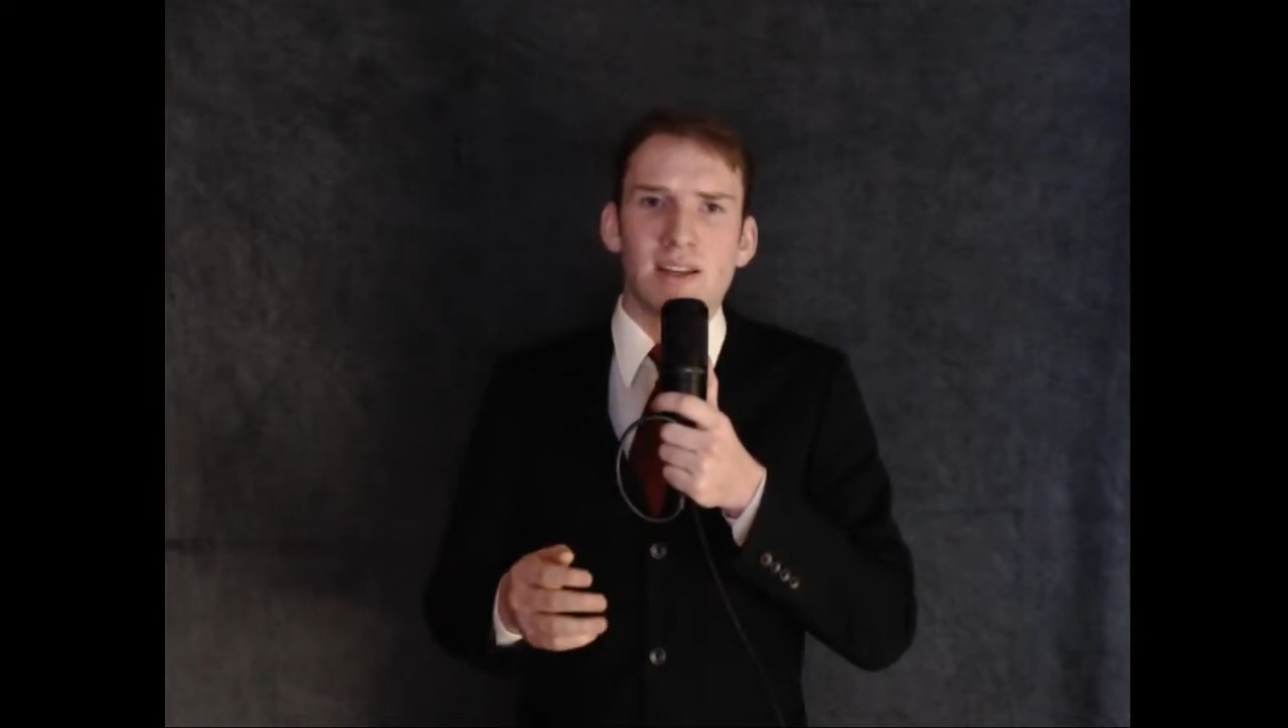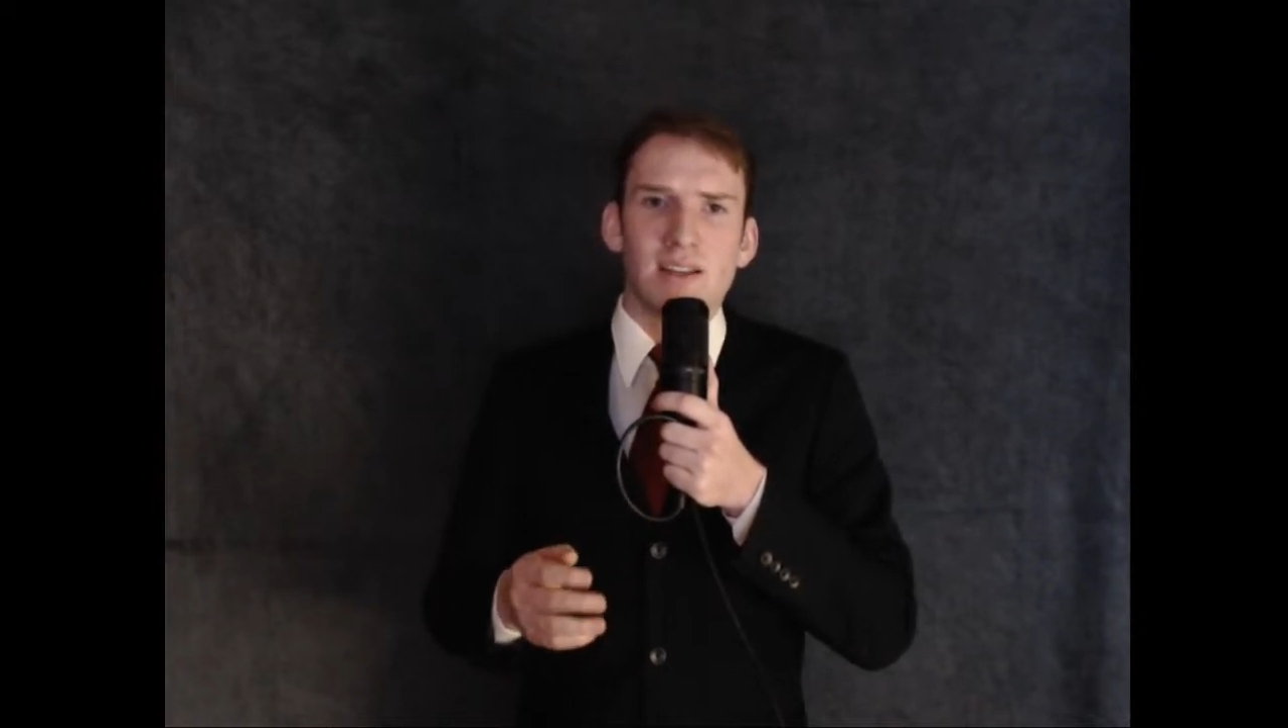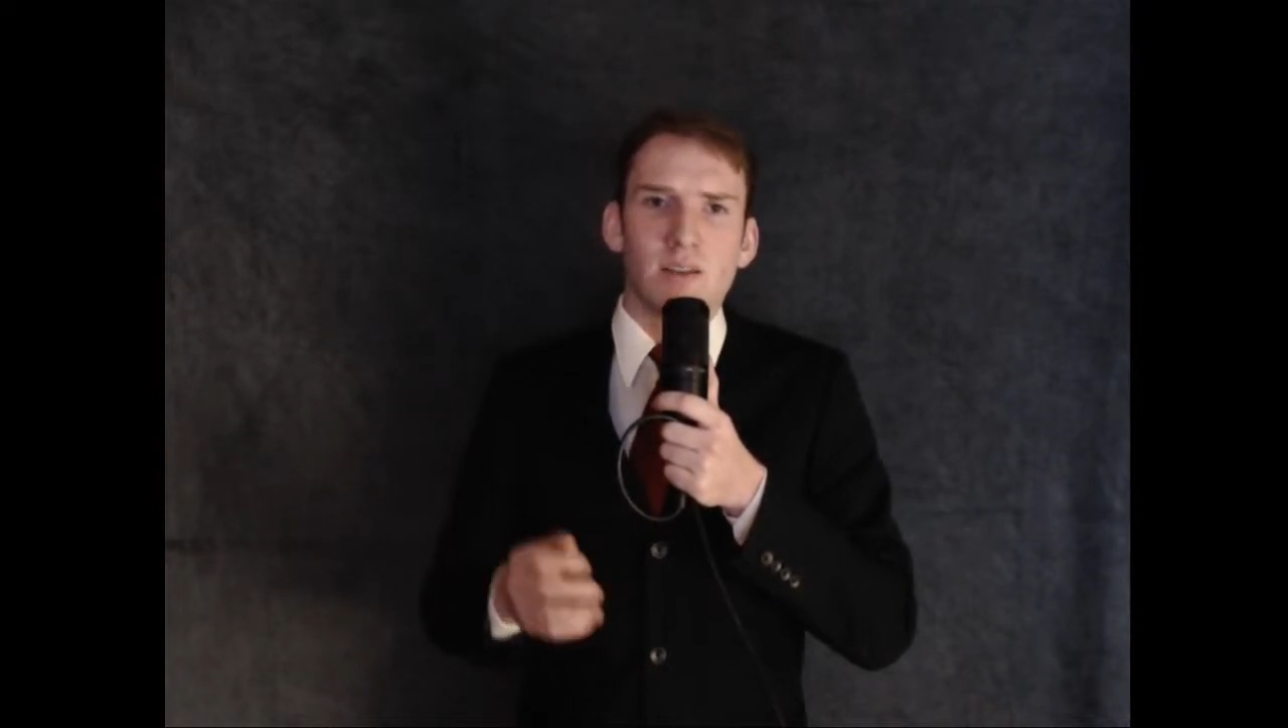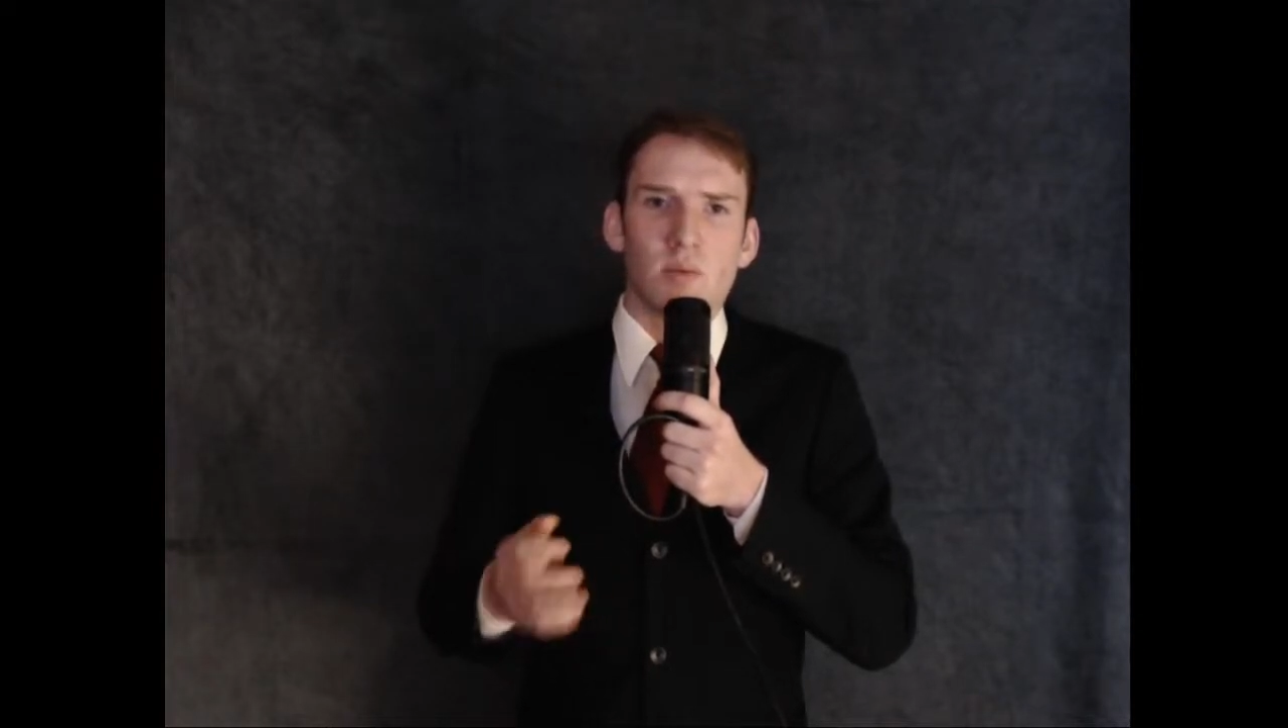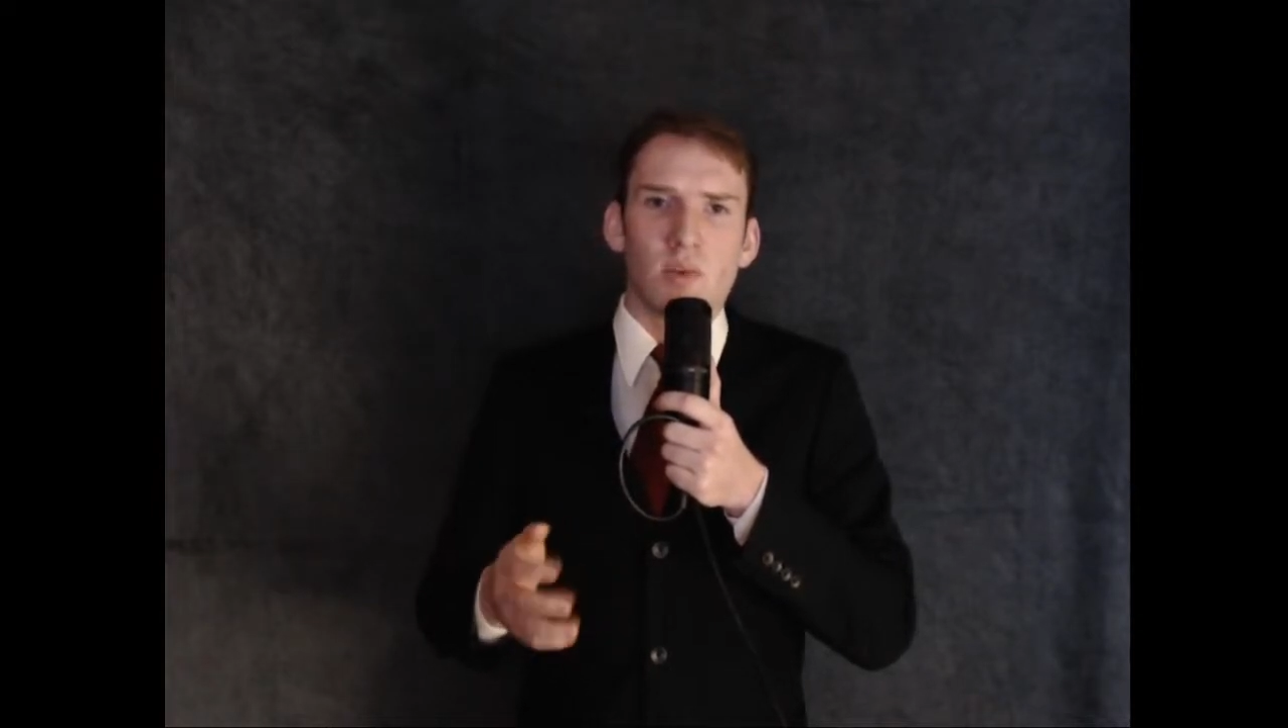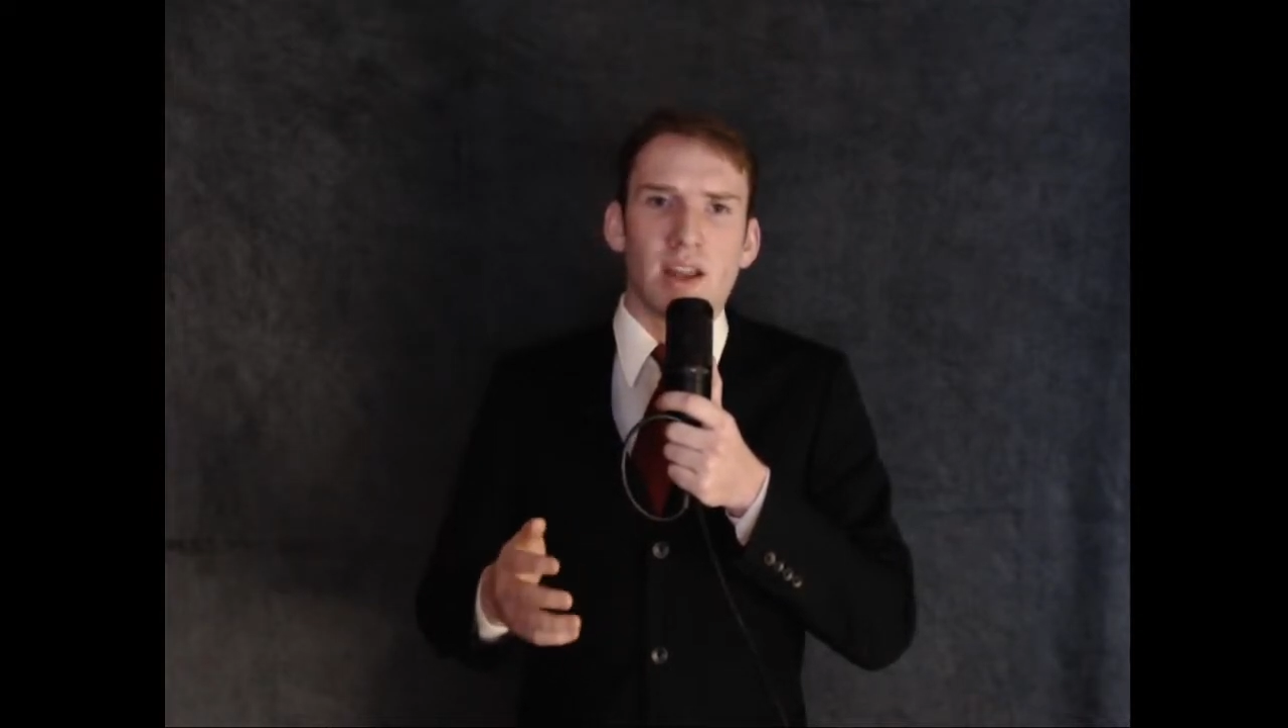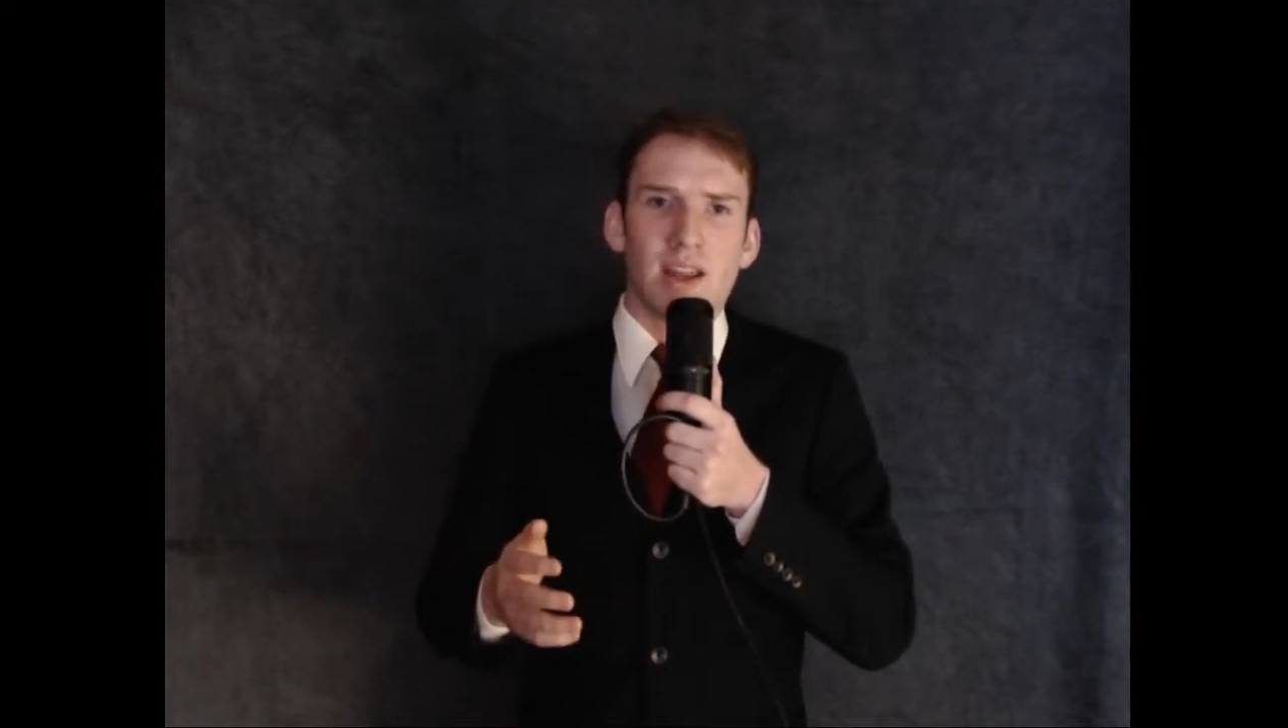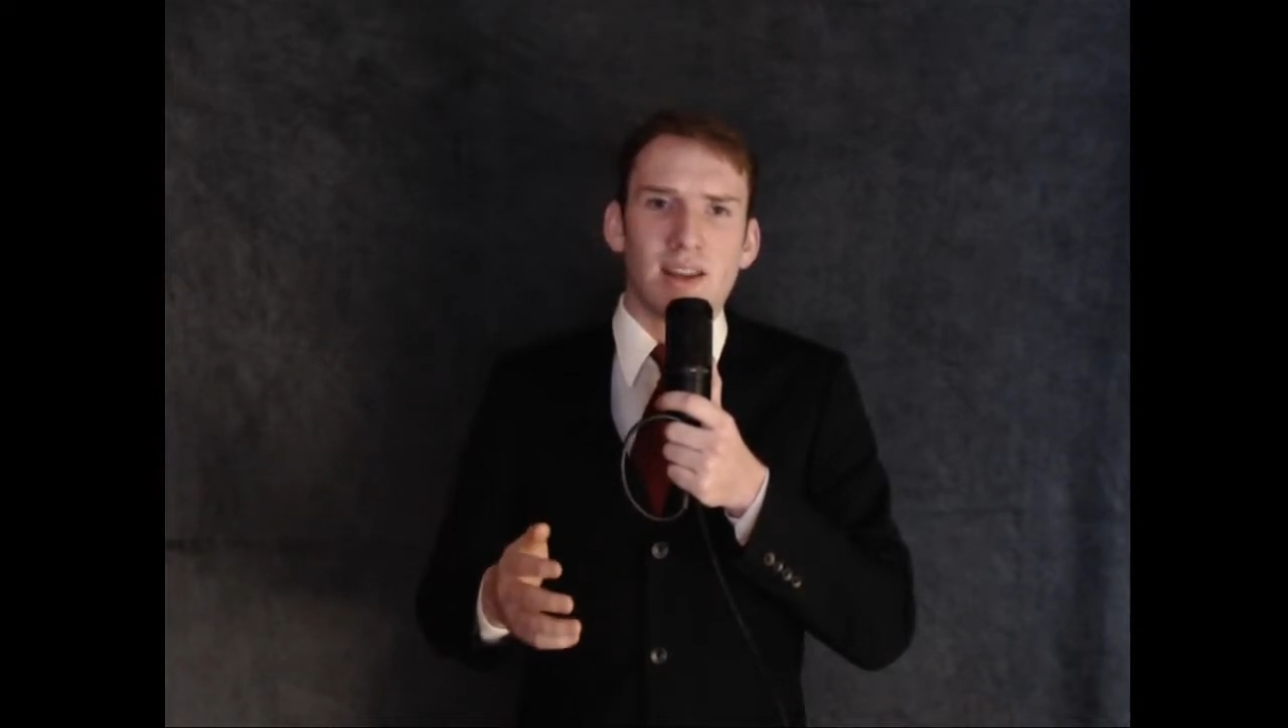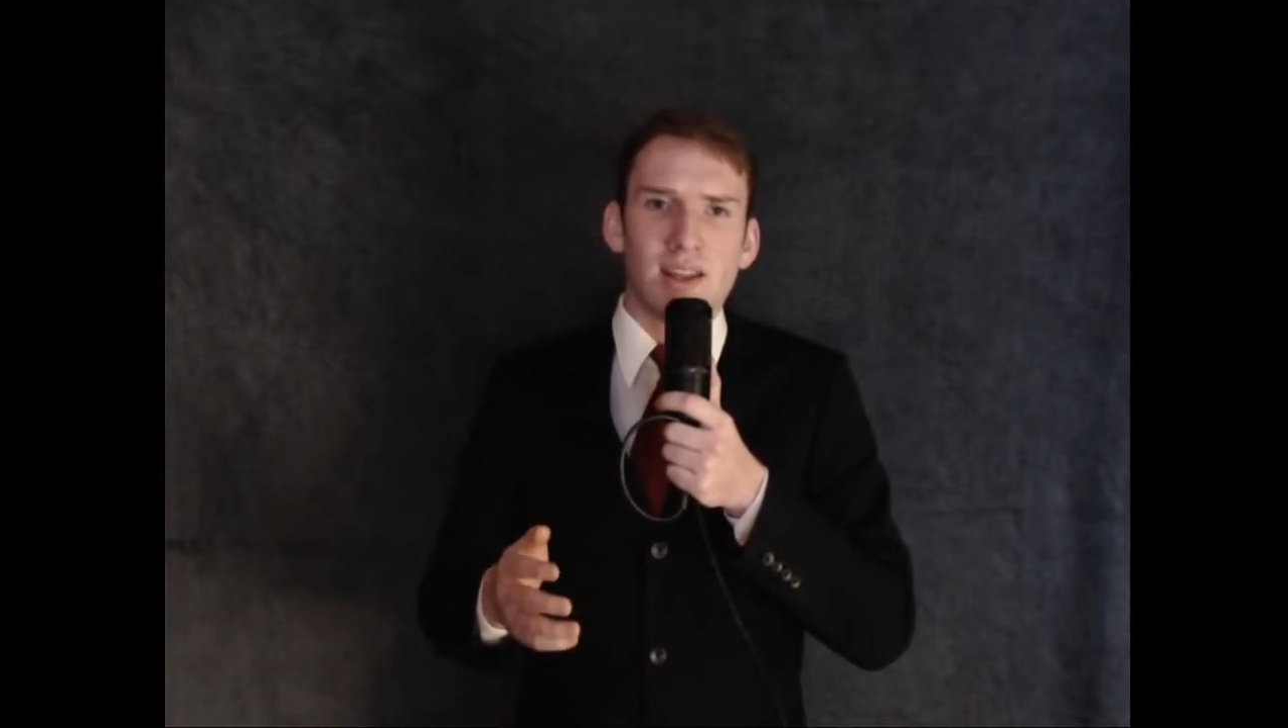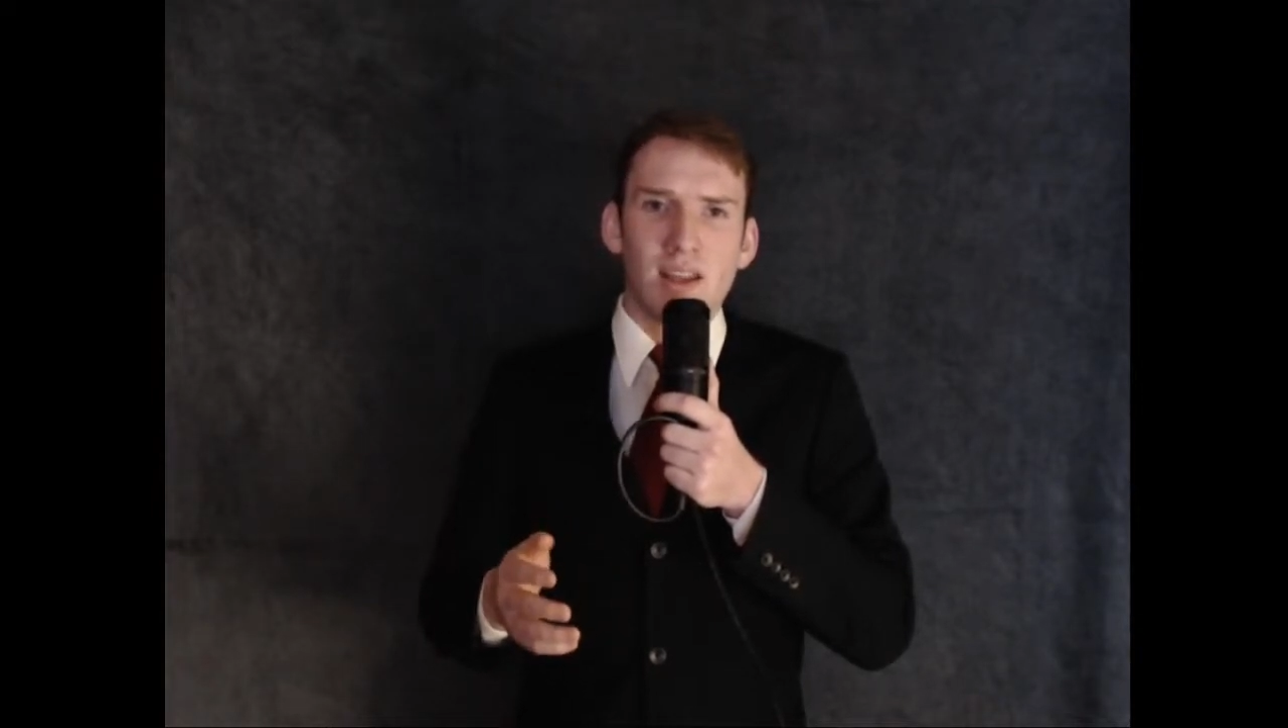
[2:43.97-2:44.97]
in the
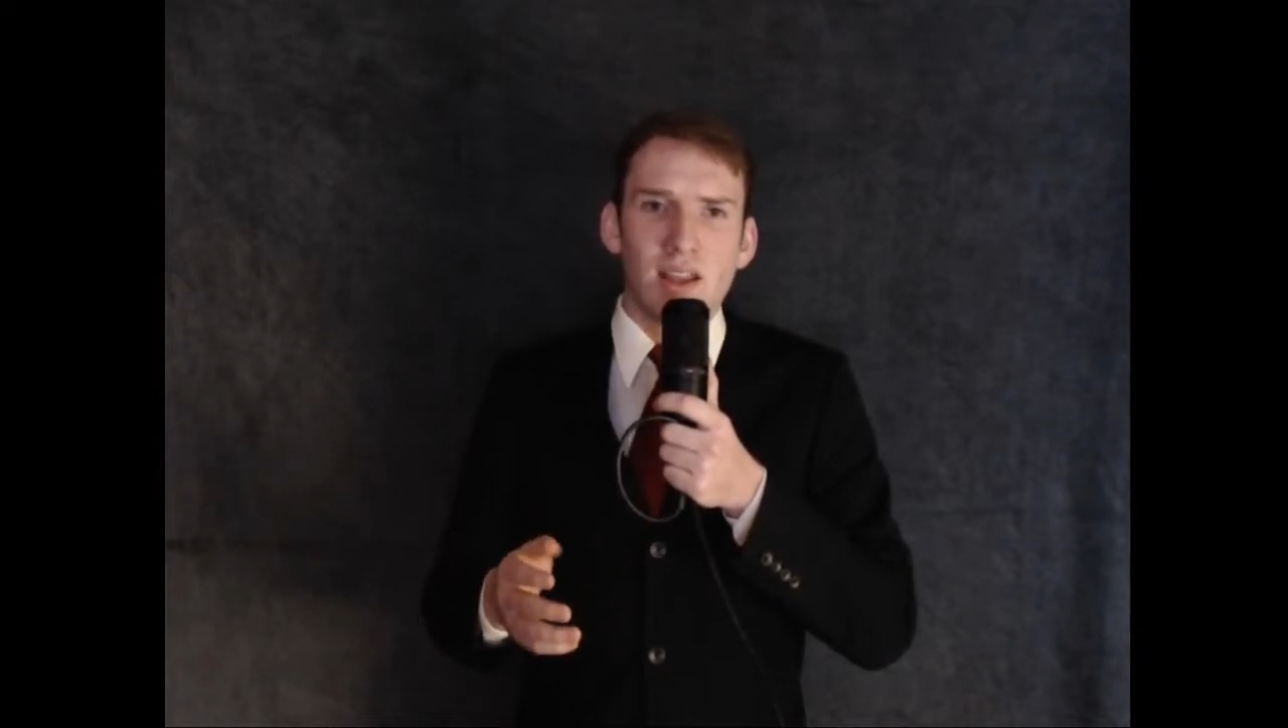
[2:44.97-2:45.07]
brain